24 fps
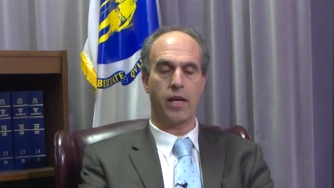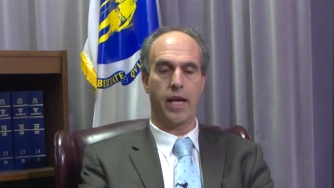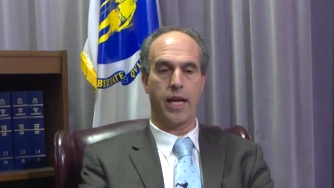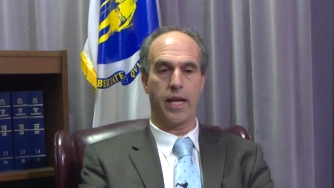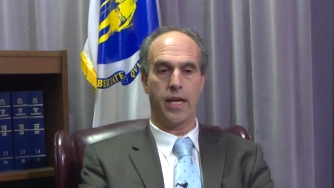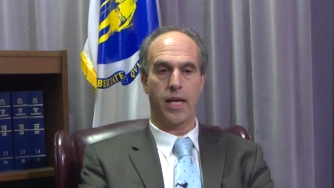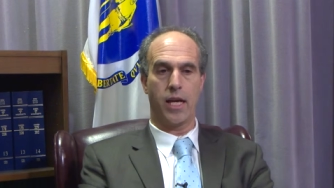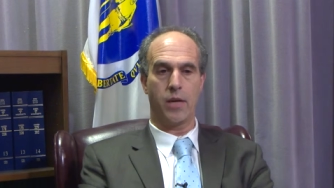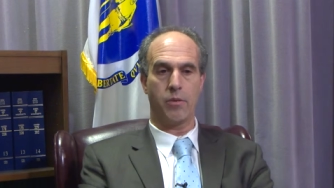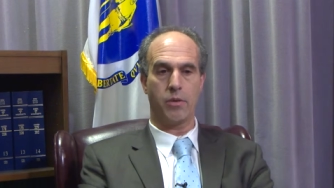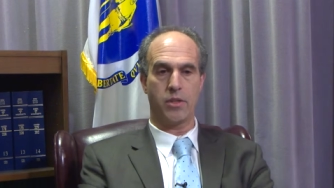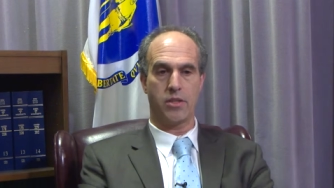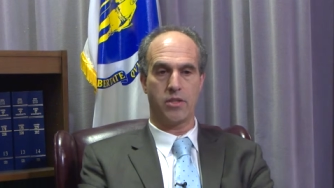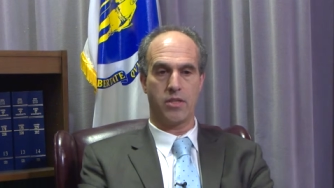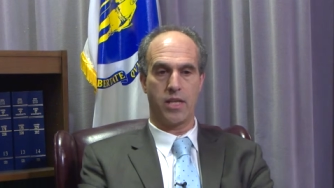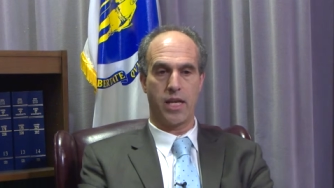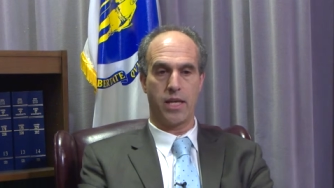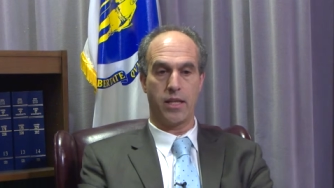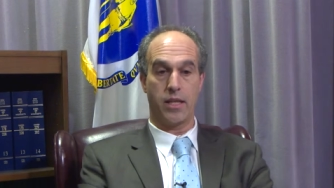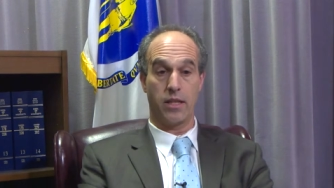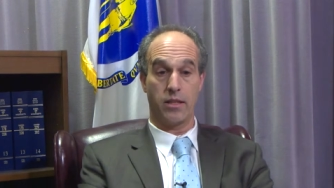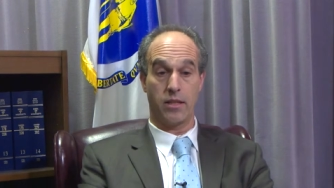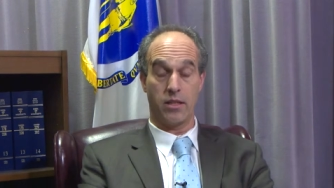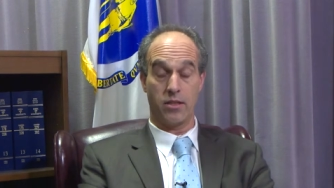and I would say
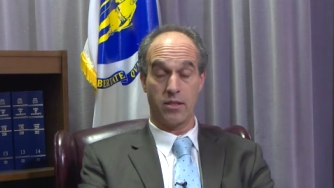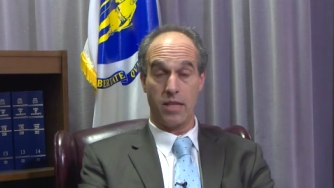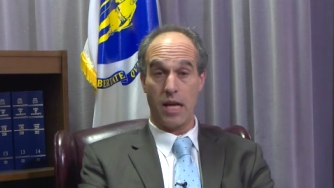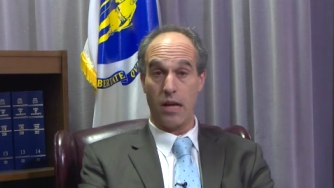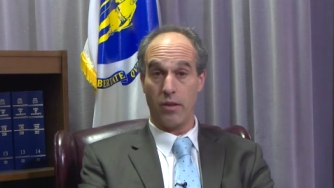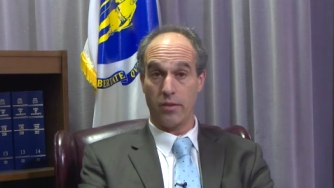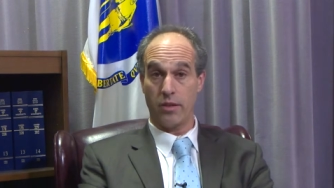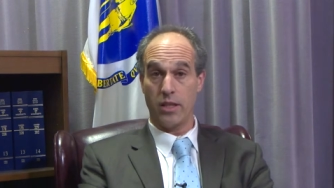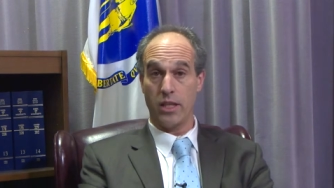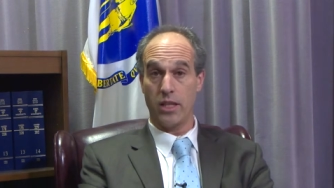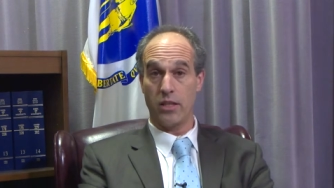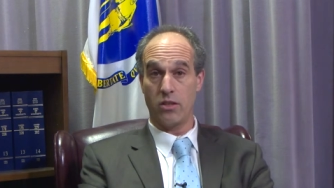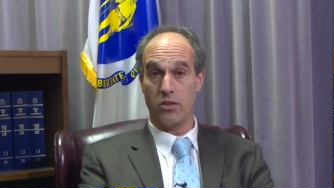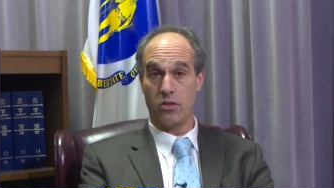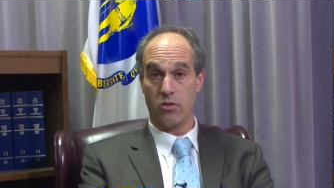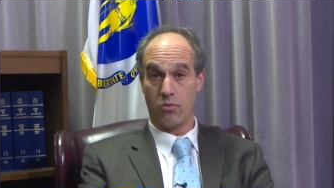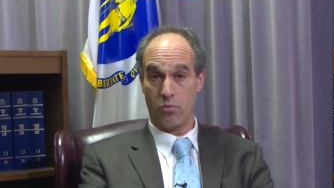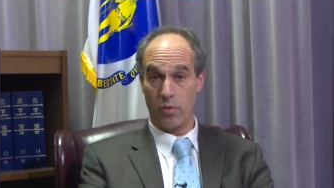that the Southeast